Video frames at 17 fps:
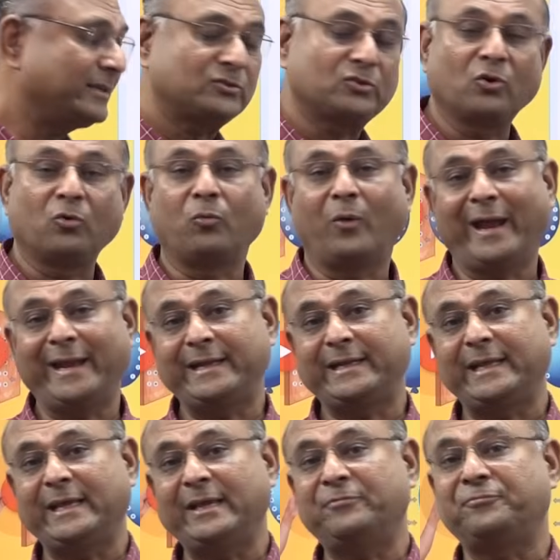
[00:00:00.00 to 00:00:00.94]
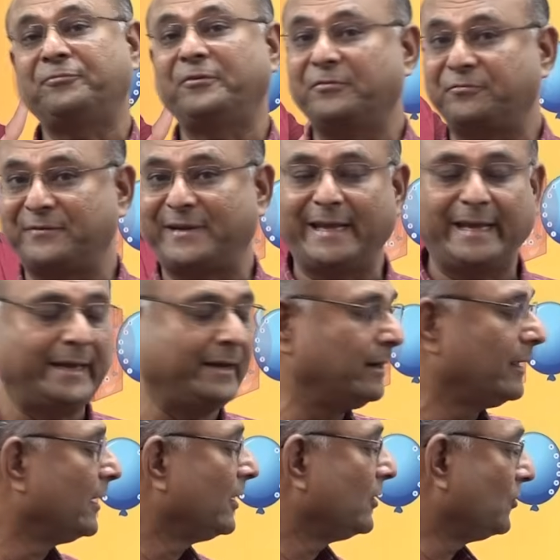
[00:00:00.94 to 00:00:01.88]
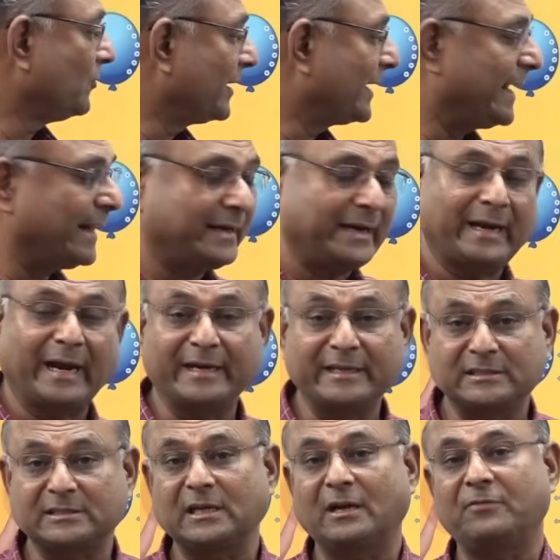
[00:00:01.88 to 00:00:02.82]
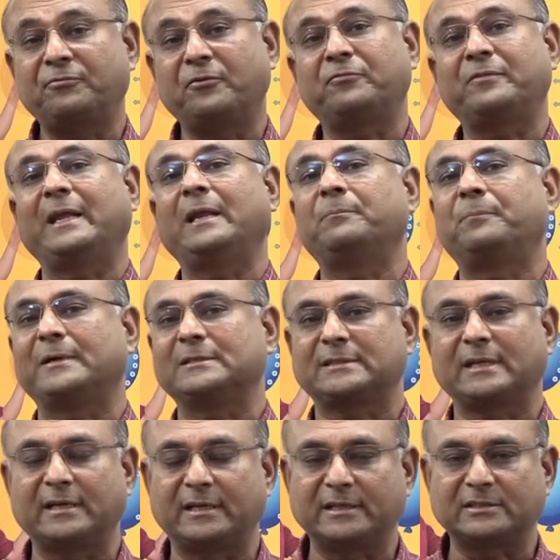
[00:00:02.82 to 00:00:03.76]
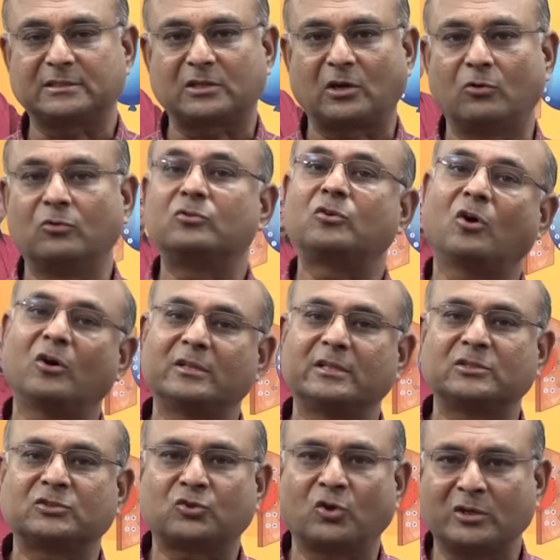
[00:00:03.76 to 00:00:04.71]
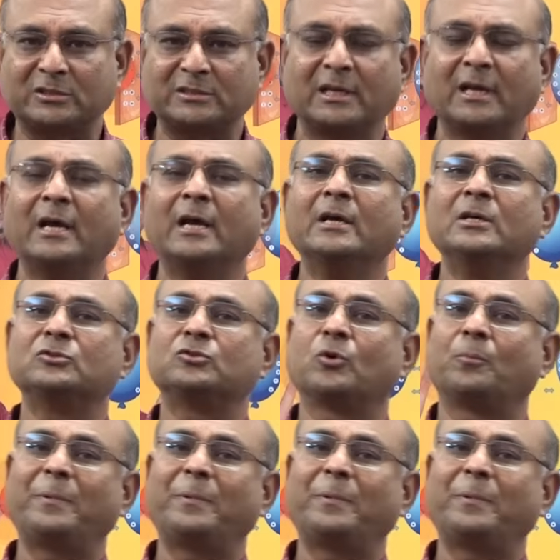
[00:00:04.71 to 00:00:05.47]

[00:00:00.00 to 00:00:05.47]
So YT15, you will get an additional 15% discount on this course. So